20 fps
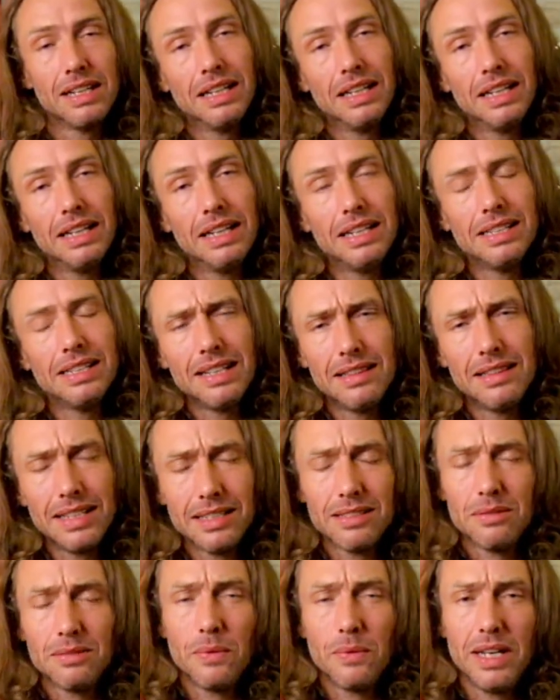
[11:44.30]
is in
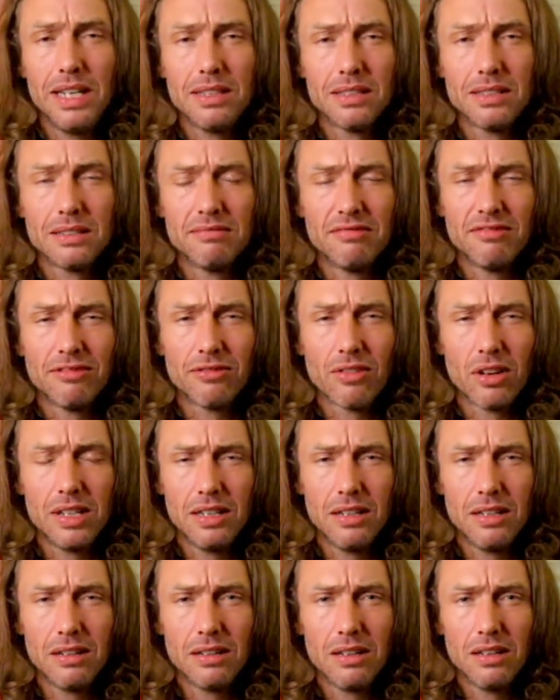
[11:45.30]
this week's Friday
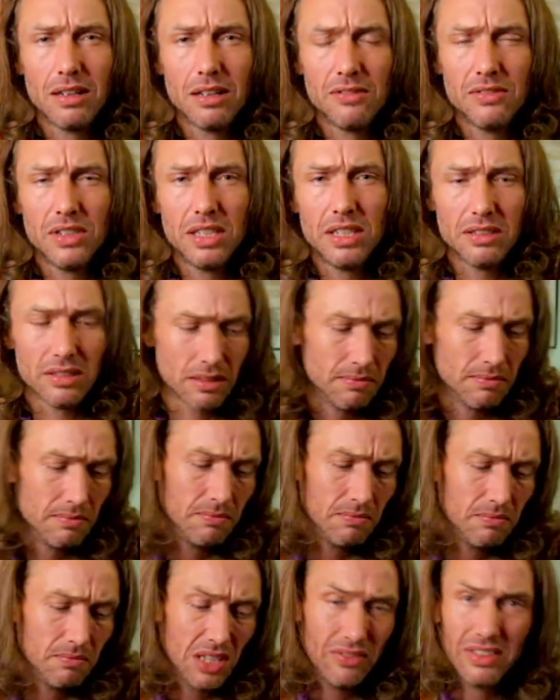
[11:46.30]
Night Live news.
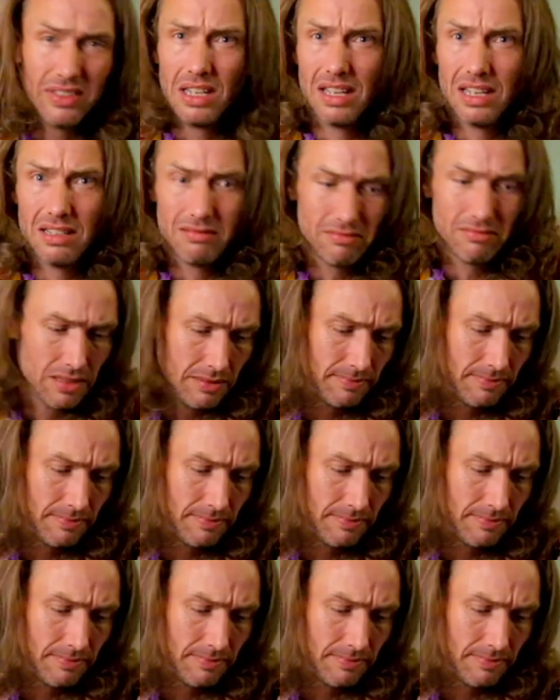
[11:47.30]
Something like that, right?